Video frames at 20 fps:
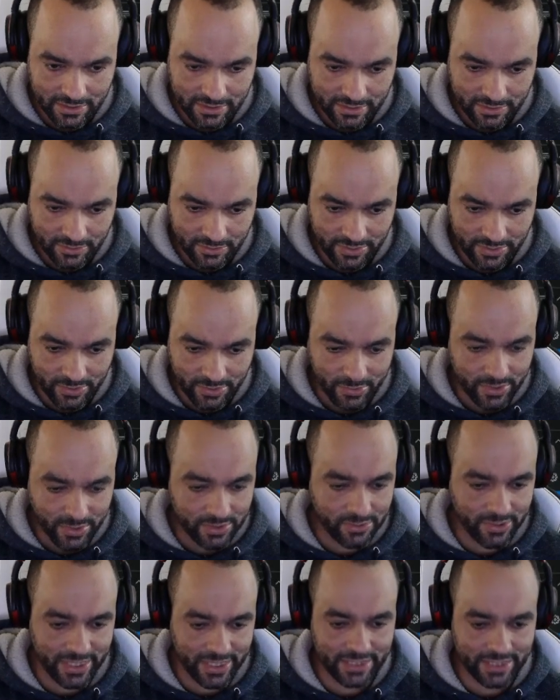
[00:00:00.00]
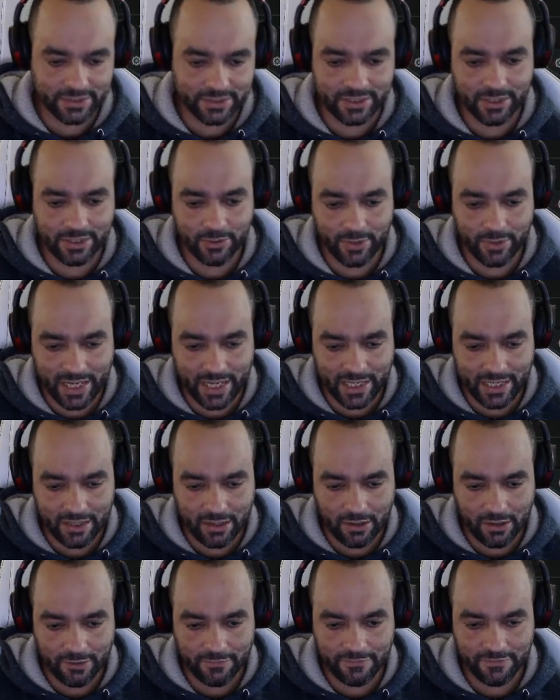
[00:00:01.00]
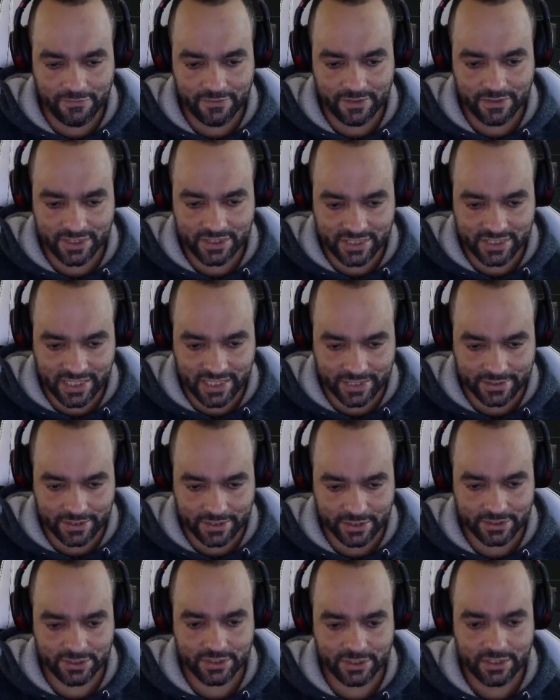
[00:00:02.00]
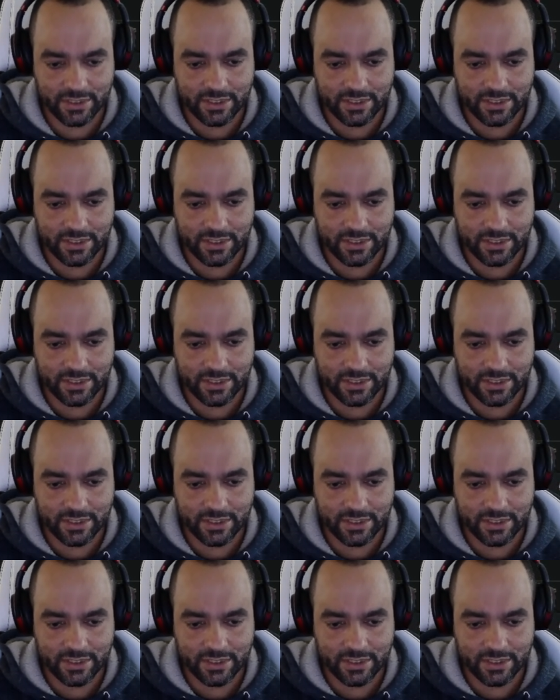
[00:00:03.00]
we'll create an array of senders.